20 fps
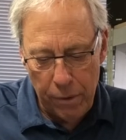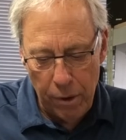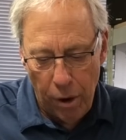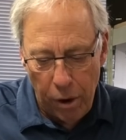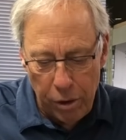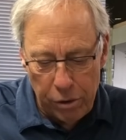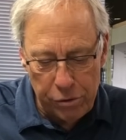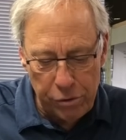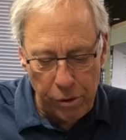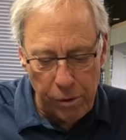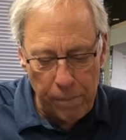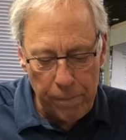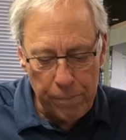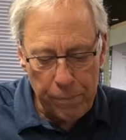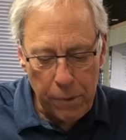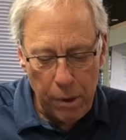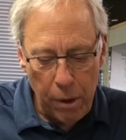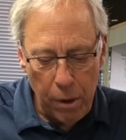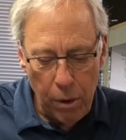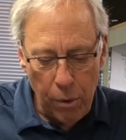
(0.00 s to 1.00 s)
Also,
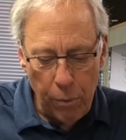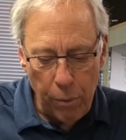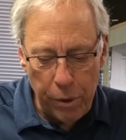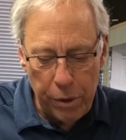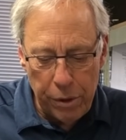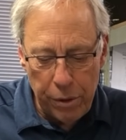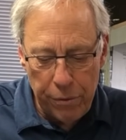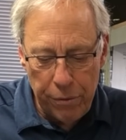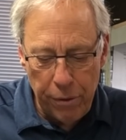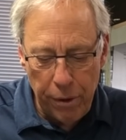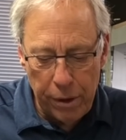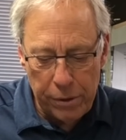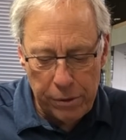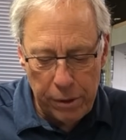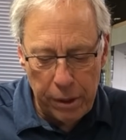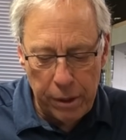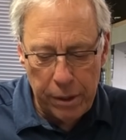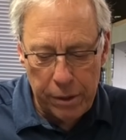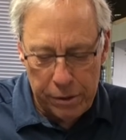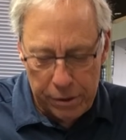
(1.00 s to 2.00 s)
what are your thoughts
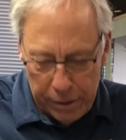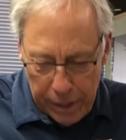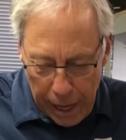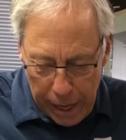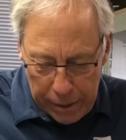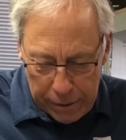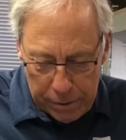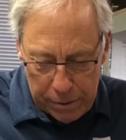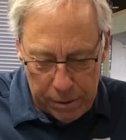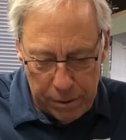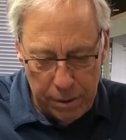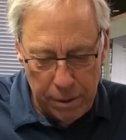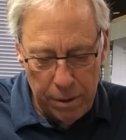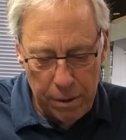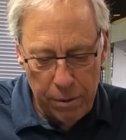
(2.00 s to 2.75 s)
on cassettes?